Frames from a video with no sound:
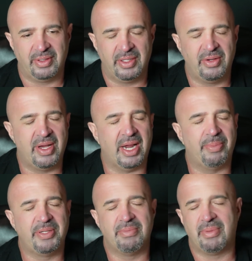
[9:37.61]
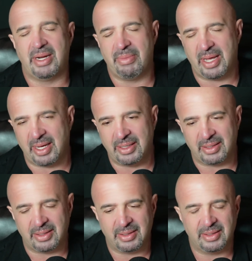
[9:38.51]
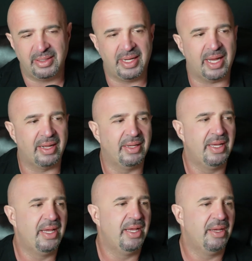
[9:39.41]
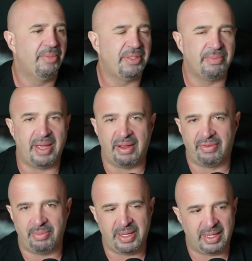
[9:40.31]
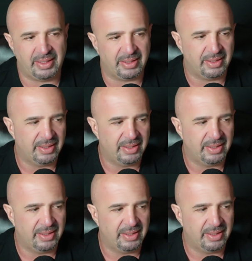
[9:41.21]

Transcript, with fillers: You got to put some money behind it. You got to put some effort behind it.